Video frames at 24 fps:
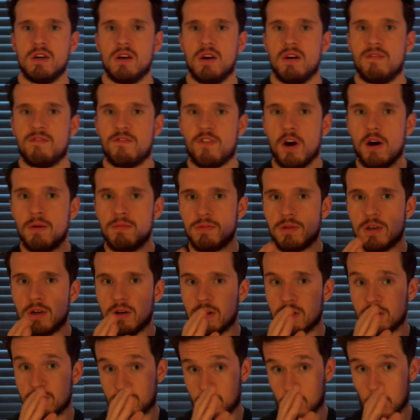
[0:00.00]
from
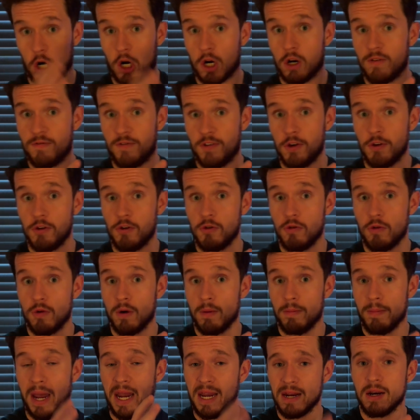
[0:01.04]
the Stronger With You
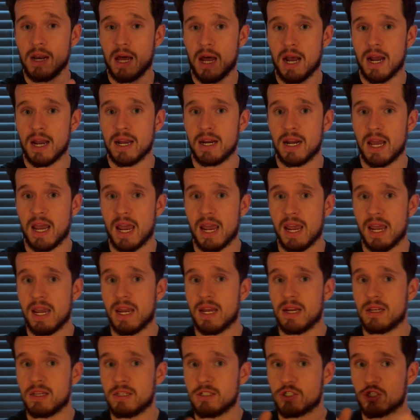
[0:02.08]
main line
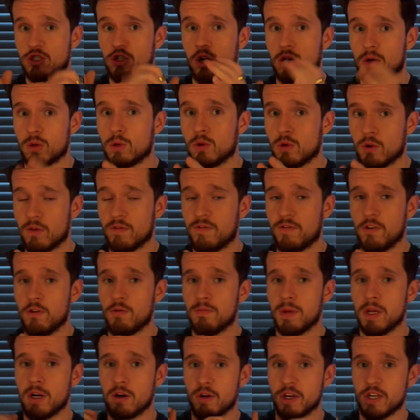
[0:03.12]
and the Stronger With You
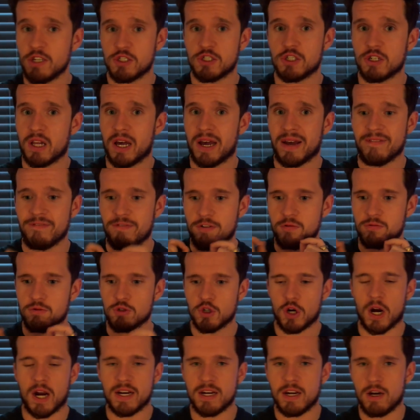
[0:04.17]
Middle Eastern line. If you've
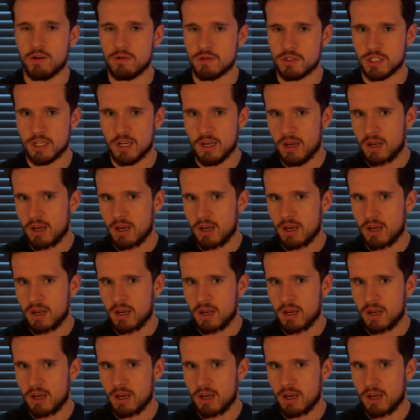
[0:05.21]
tried those,